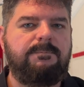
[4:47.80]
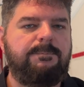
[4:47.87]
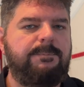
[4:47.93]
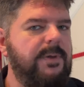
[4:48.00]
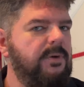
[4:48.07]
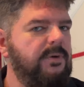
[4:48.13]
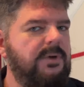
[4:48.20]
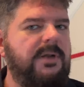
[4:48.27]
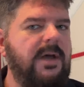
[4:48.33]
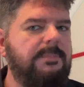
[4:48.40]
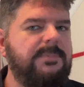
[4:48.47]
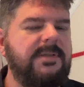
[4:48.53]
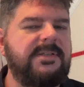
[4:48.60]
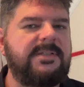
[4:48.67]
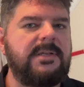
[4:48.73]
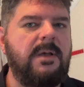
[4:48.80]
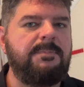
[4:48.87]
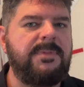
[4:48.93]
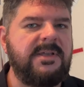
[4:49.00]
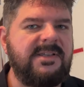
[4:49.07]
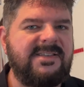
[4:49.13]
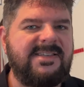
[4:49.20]
build it up to
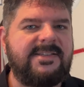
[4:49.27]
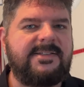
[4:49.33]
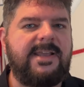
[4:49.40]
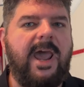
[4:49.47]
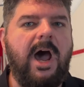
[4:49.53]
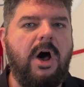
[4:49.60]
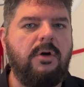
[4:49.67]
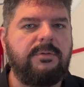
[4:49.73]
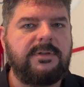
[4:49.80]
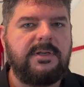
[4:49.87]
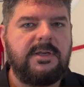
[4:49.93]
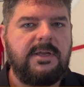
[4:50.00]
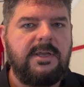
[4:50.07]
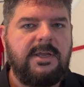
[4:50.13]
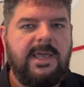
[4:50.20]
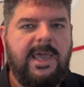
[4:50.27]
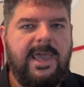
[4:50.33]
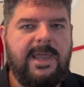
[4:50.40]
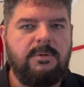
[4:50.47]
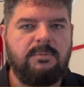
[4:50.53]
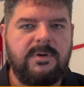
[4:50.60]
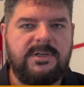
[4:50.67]
something stout
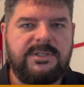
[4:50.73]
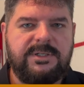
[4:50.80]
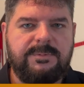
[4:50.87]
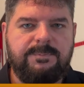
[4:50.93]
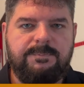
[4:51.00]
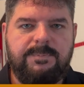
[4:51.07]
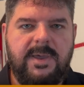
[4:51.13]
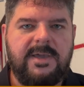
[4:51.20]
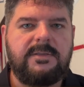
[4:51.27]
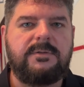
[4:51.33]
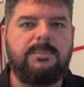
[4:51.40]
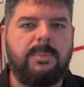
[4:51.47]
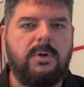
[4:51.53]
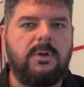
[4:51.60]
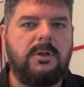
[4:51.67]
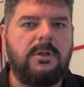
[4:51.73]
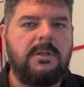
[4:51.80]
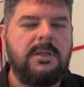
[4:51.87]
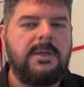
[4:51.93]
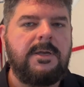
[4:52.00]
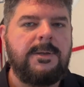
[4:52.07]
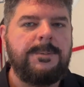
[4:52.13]
and
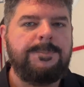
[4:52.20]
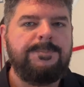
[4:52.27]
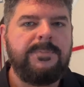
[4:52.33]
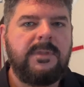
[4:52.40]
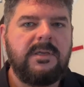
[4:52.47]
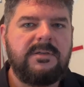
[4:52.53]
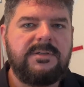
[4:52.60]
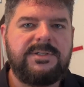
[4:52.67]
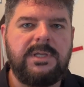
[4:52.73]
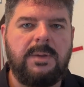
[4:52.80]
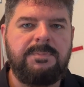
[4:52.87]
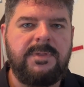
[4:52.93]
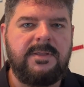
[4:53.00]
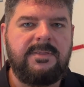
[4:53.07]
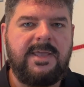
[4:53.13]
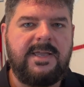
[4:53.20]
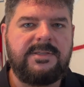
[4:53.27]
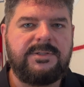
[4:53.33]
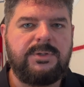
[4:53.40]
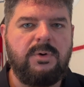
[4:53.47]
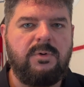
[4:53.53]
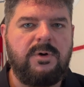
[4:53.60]
respectable, something
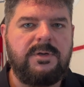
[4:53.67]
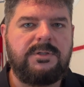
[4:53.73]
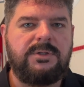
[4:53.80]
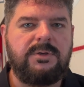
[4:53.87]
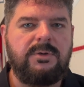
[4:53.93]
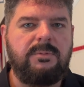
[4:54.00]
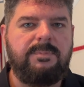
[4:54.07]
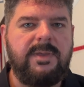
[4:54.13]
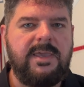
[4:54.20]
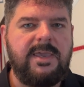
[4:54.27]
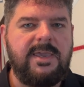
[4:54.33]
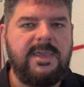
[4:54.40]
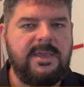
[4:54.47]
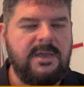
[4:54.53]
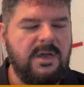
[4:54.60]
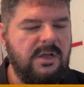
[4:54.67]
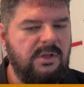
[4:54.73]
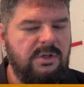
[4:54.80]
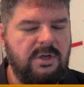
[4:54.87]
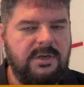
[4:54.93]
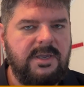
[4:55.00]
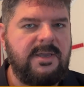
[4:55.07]
that's going to be
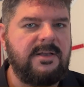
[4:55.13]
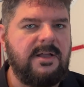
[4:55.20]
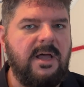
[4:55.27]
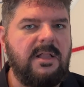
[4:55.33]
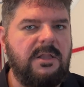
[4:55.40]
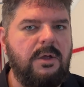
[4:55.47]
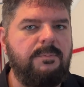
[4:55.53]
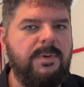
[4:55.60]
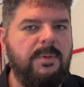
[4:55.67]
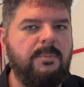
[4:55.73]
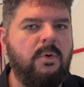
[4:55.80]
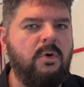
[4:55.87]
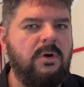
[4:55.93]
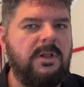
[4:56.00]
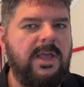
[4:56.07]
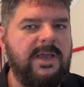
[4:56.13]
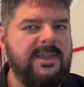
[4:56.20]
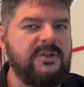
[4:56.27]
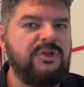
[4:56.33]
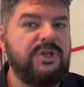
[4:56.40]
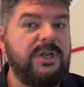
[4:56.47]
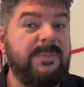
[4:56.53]
looking a little bit more like
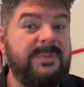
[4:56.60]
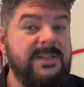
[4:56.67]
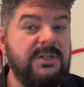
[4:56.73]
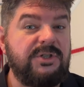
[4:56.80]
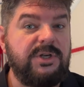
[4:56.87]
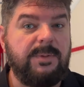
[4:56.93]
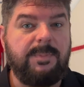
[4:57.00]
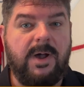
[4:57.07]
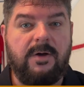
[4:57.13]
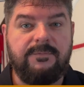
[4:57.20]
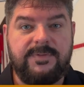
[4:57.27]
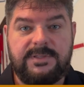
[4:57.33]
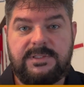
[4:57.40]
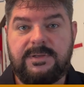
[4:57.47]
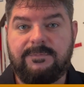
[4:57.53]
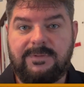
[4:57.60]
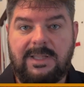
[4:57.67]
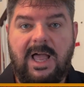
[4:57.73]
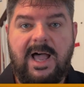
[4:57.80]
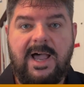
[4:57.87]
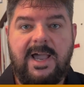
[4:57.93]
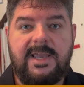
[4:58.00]
a championship offensive
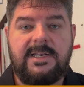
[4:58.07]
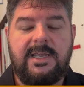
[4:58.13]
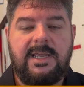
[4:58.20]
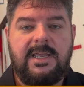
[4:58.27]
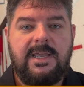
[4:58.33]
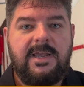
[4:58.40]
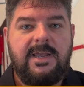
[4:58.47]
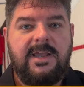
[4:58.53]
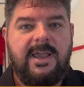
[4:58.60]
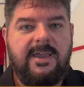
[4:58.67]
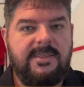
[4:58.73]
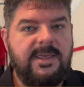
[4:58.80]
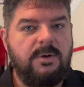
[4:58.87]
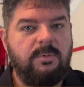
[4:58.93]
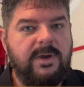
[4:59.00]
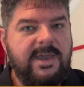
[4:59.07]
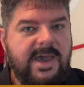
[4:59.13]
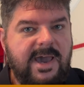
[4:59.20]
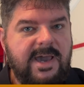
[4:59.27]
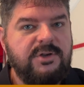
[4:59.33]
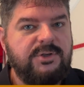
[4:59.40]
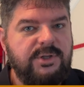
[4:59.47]
line, and then we
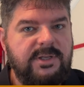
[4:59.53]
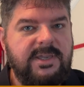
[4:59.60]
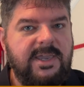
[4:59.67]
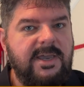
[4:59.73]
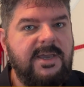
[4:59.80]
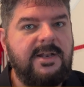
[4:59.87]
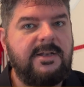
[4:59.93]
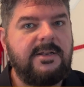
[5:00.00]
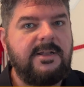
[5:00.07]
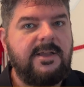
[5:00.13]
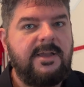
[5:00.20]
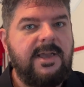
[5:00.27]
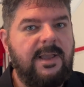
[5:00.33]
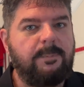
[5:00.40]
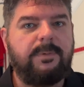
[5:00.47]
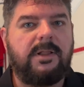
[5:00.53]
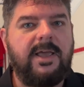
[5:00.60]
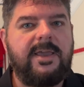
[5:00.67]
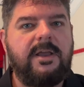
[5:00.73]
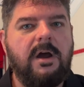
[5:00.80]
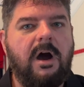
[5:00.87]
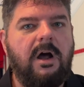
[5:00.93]
actually get a
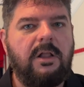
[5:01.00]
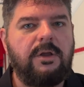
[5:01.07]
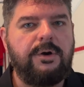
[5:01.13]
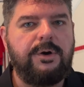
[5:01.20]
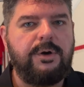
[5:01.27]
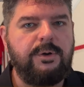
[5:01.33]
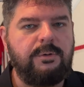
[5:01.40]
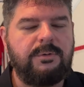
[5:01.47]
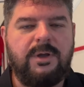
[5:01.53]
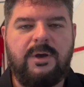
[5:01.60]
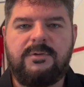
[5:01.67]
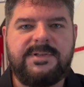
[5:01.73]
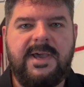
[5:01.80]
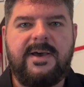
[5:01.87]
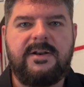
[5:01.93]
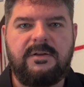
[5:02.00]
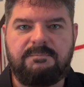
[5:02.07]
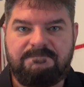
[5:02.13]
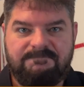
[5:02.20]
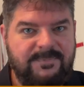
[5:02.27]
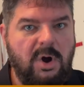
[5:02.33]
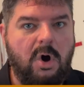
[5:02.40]
play caller who knows how to
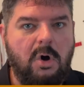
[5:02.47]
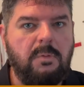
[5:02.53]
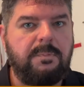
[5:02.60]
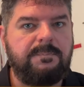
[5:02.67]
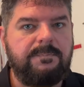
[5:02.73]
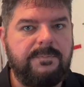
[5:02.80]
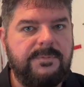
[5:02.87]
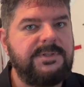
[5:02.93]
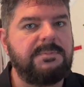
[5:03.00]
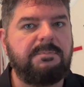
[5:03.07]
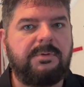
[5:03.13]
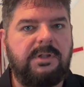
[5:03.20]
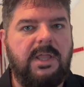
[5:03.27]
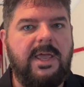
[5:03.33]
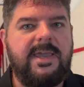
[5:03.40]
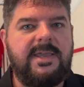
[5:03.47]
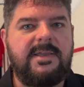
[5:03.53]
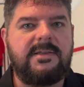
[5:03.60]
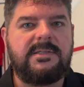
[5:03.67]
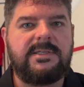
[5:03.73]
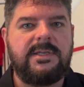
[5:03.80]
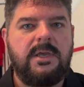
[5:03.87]
call some plays,